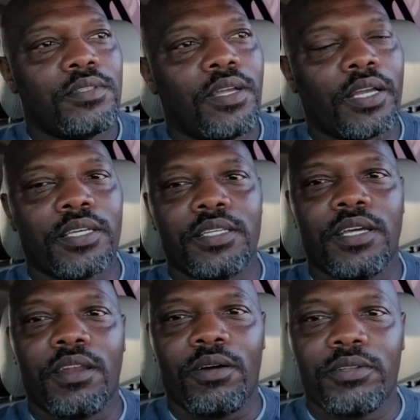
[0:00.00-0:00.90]
I get
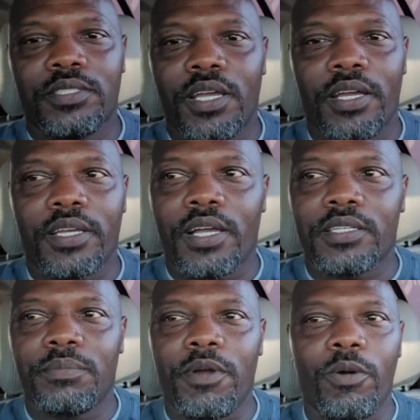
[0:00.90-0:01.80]
that all the time, guys,
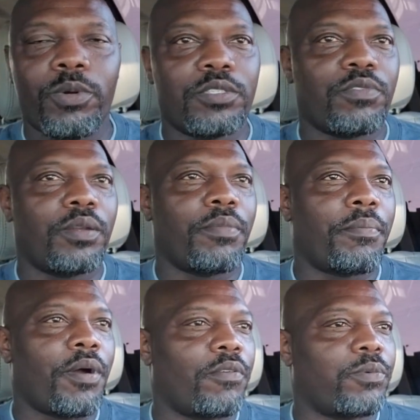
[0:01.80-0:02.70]
because I'm always running my
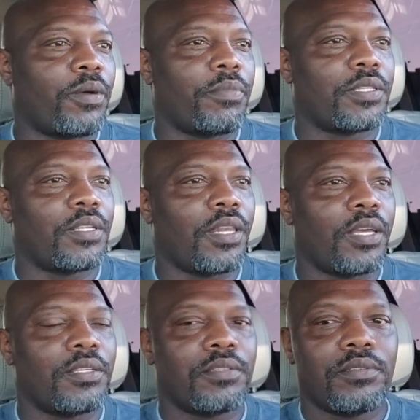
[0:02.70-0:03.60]
mouth when I'm at the
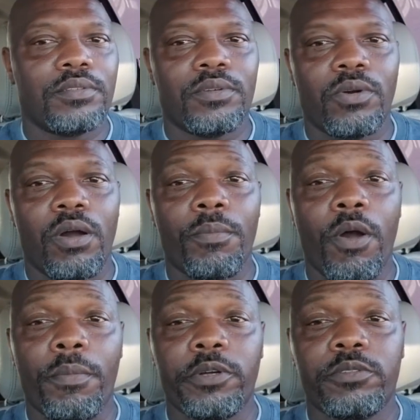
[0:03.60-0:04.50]
light. Or I'm
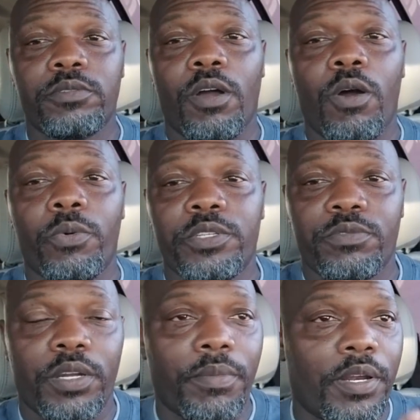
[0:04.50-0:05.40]
almost always
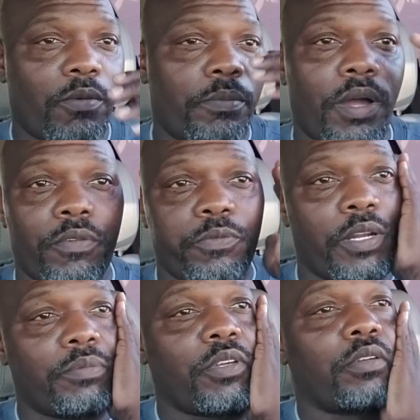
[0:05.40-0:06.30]
running my mouth when
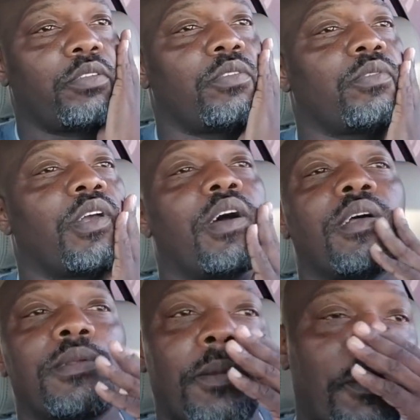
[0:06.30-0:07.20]
I'm talking to you guys.